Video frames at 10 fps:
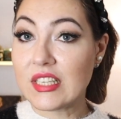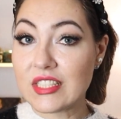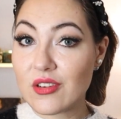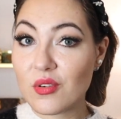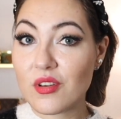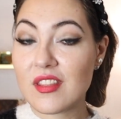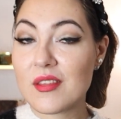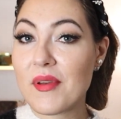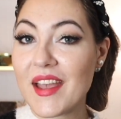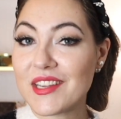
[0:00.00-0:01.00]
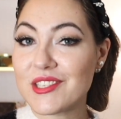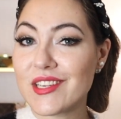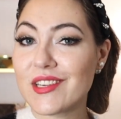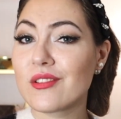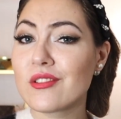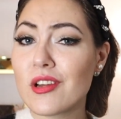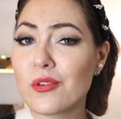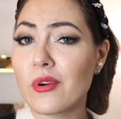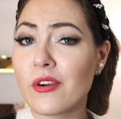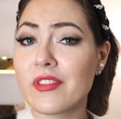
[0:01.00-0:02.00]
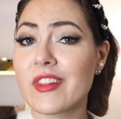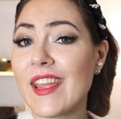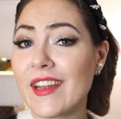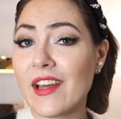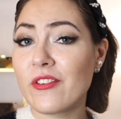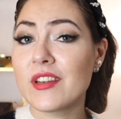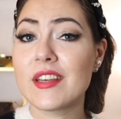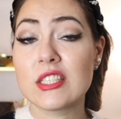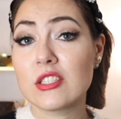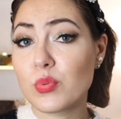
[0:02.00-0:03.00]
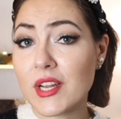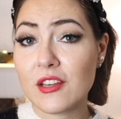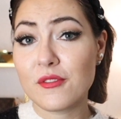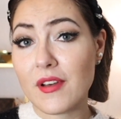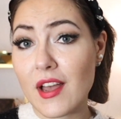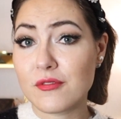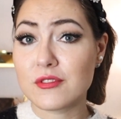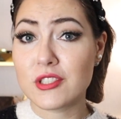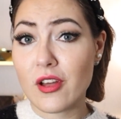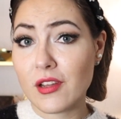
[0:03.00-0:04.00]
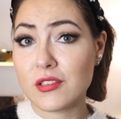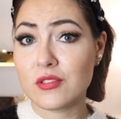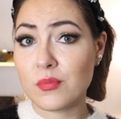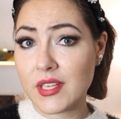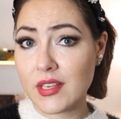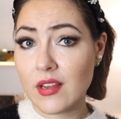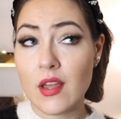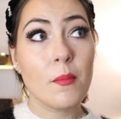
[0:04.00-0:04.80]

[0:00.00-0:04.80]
So the packaging, not worth eight hundred twenty-five dollars to me,